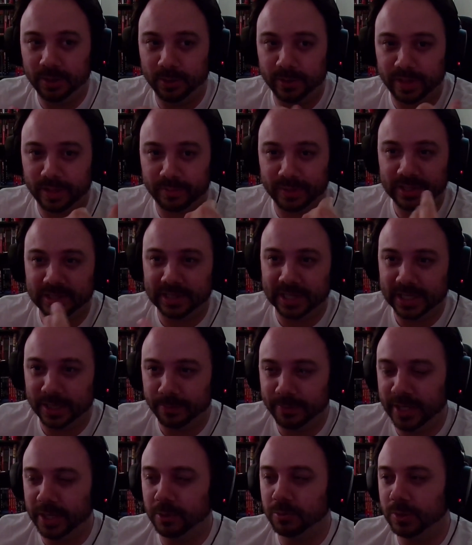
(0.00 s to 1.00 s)
or they miss like
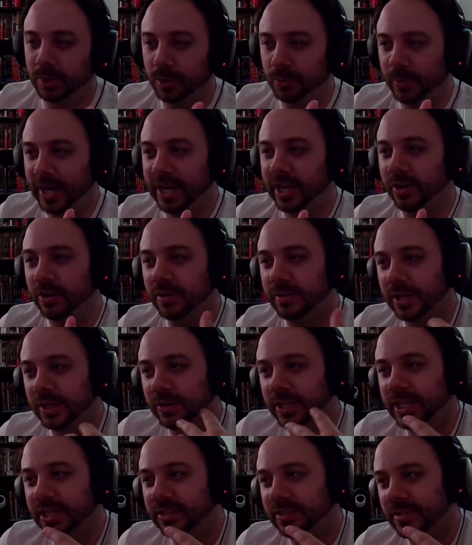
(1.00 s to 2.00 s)
a big world record,
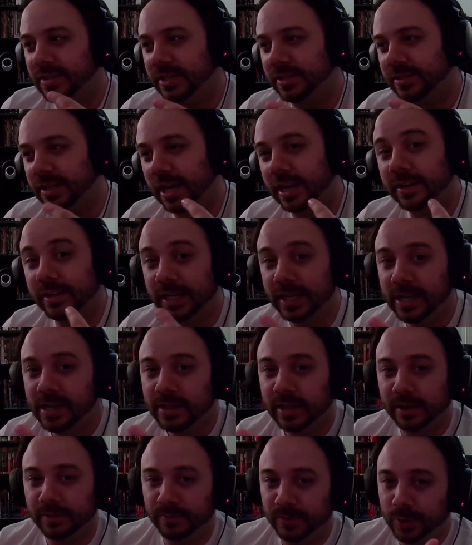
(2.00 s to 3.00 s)
there is this
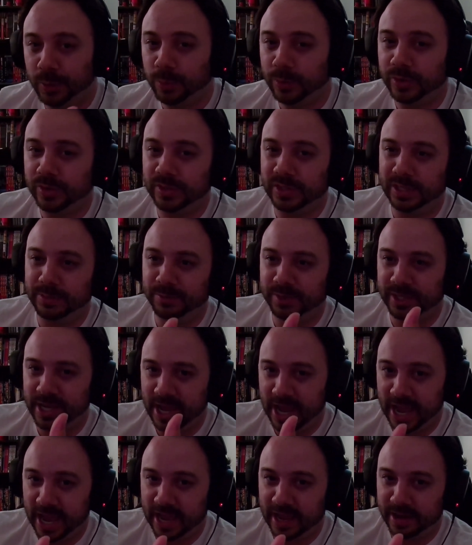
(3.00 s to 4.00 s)
idea that viewers seem to
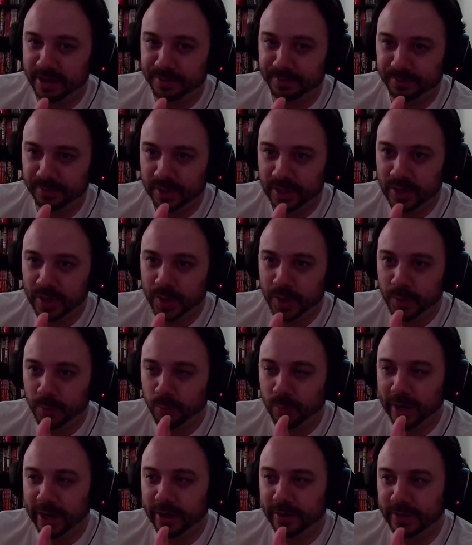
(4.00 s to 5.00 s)
have
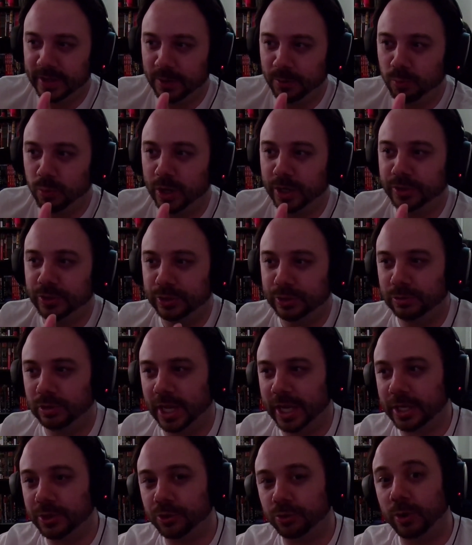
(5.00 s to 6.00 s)
where they want to
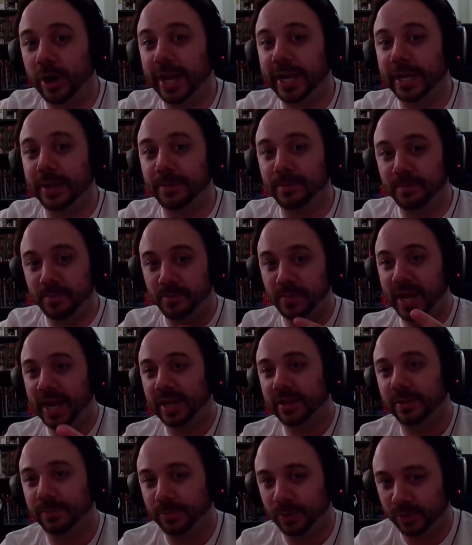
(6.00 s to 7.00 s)
like try and
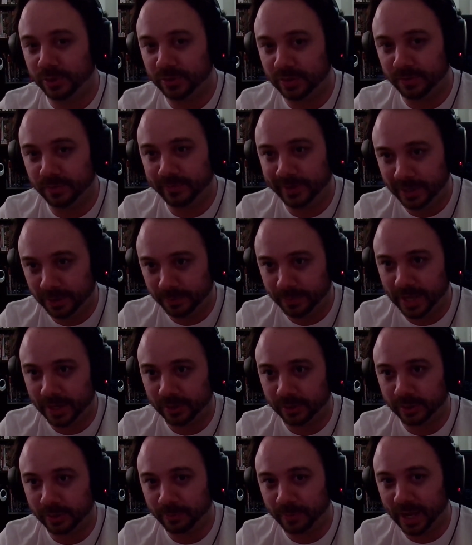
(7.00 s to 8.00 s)
make the person feel
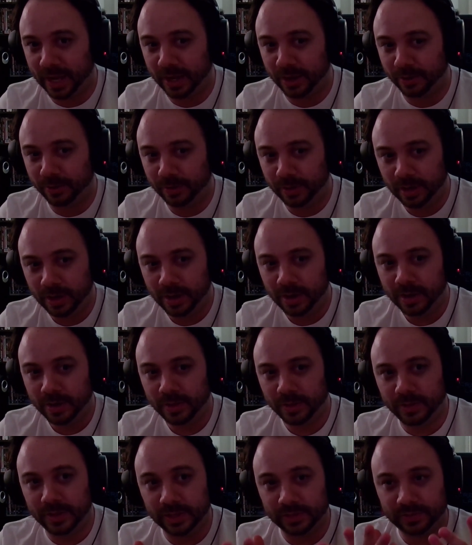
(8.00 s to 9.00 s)
better about
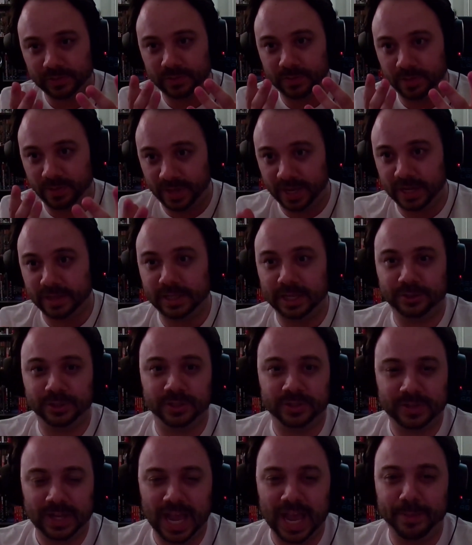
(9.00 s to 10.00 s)
this thing that
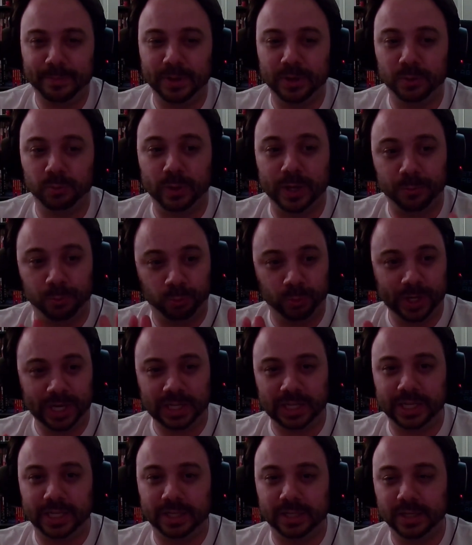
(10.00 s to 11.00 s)
just happened, when
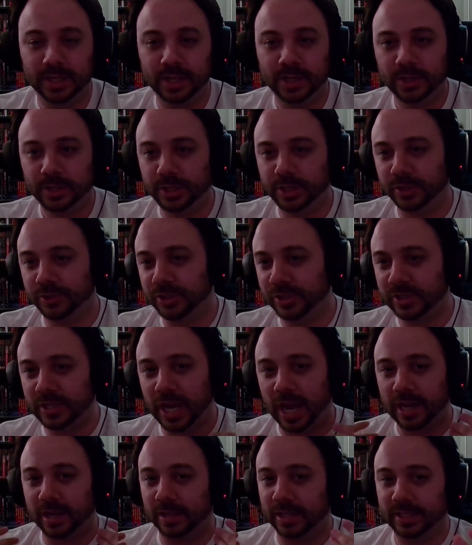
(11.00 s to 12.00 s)
really you just
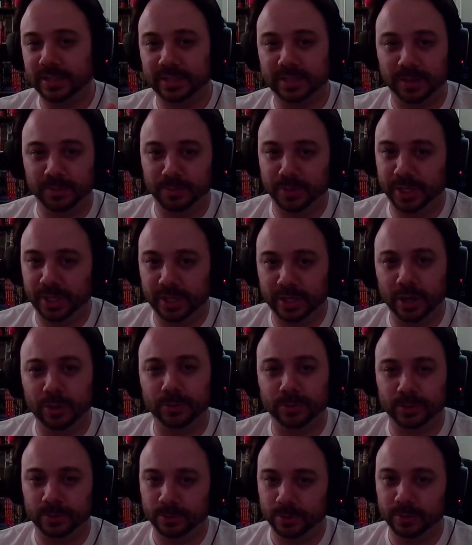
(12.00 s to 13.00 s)
got to let somebody
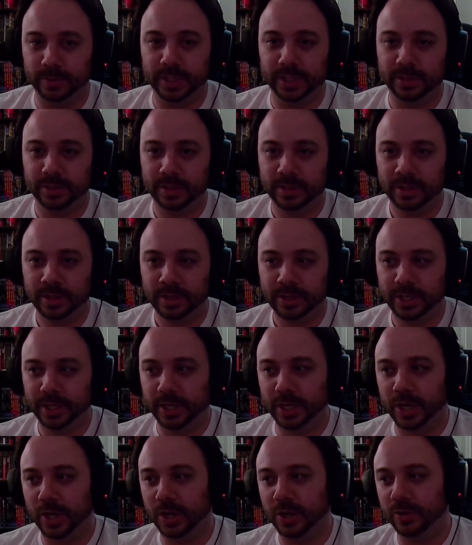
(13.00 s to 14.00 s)
go through it,
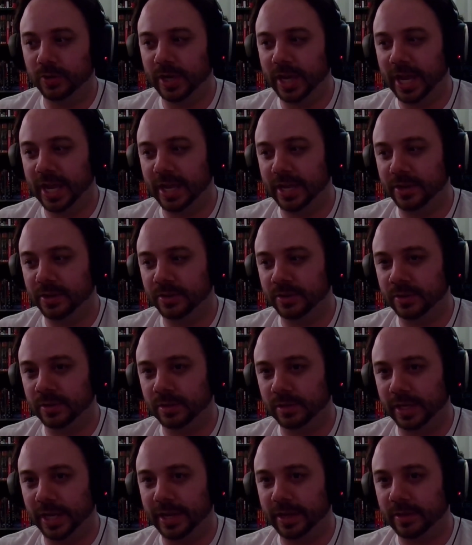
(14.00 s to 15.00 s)
and
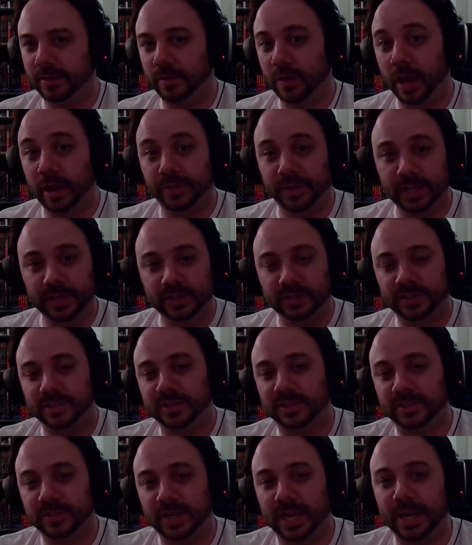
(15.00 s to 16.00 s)
like I think this
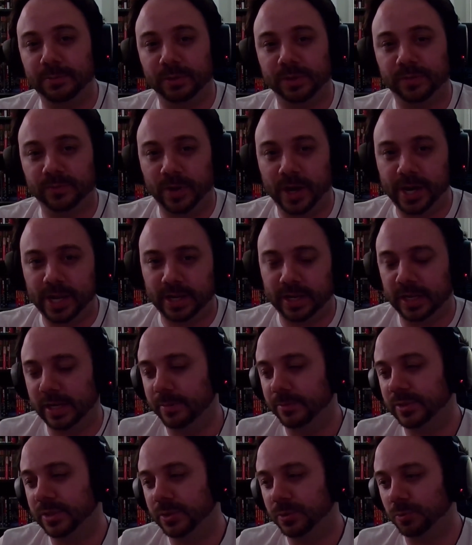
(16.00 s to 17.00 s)
is the same with fighting
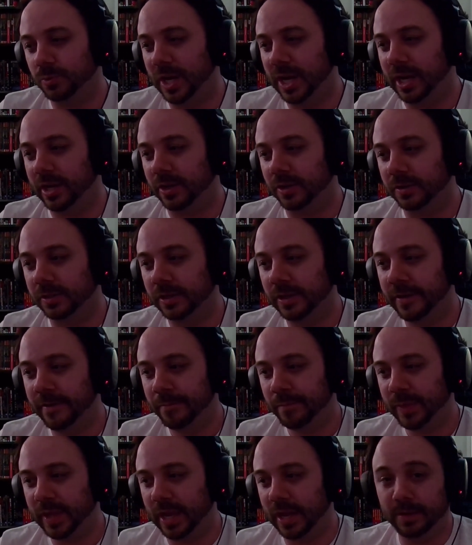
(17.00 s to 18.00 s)
games as well,
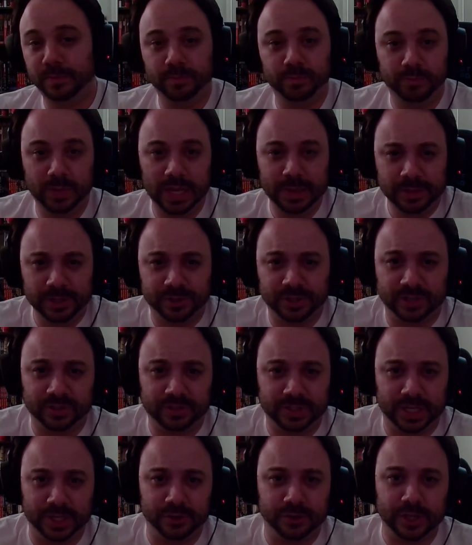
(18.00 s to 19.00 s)
and maybe
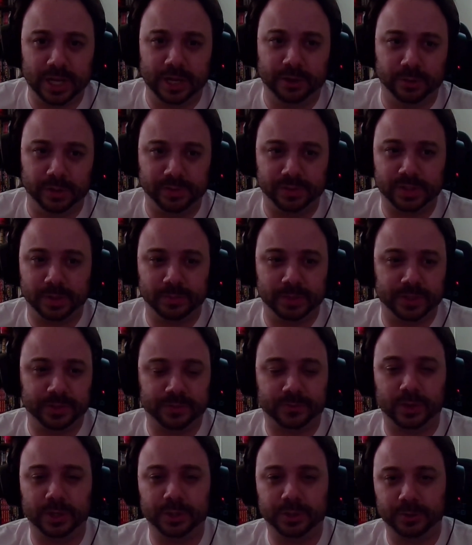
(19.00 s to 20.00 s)
just in general if somebody's
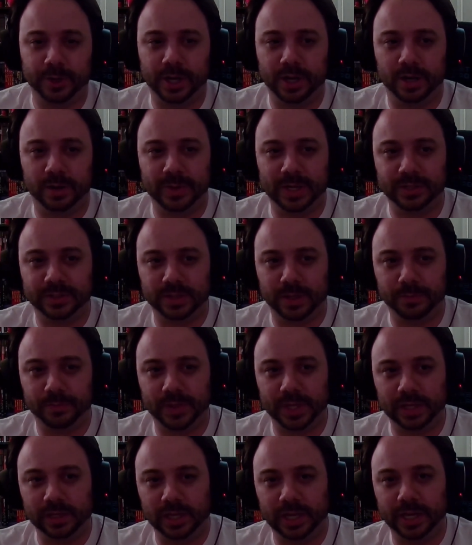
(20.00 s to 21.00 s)
frustrated about
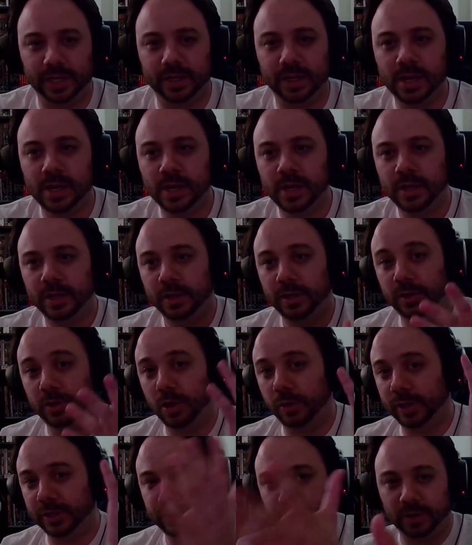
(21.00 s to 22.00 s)
something, like
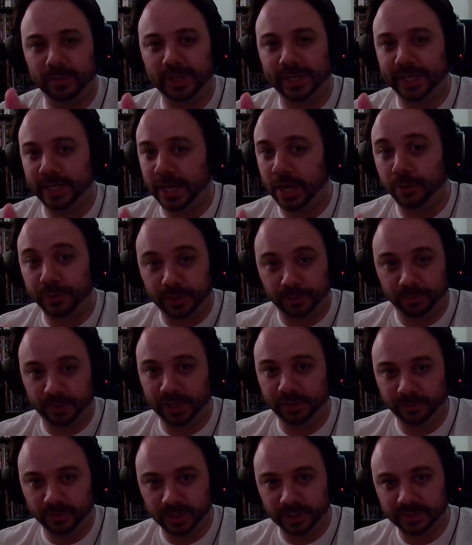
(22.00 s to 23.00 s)
let's talk about like Elden
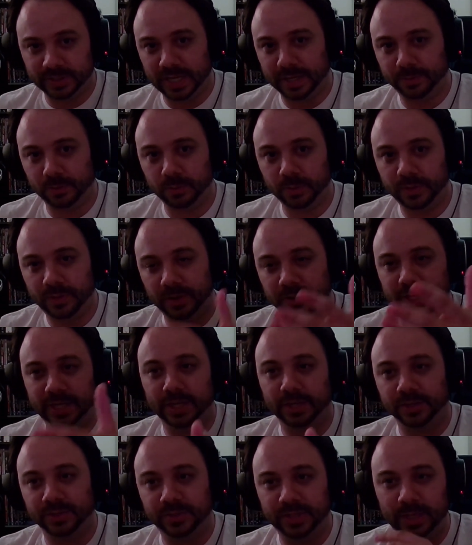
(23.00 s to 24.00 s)
Ring, for example, with the
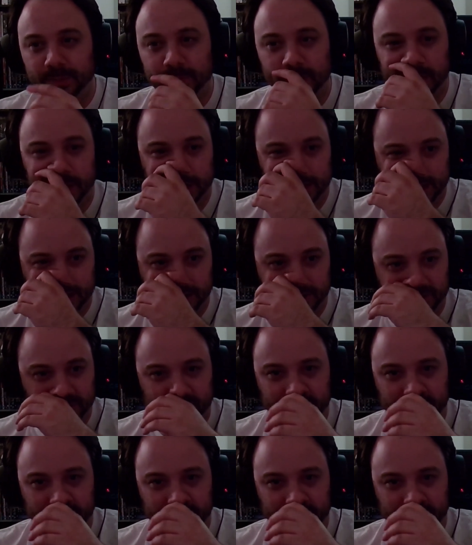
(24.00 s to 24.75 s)
DLC being out.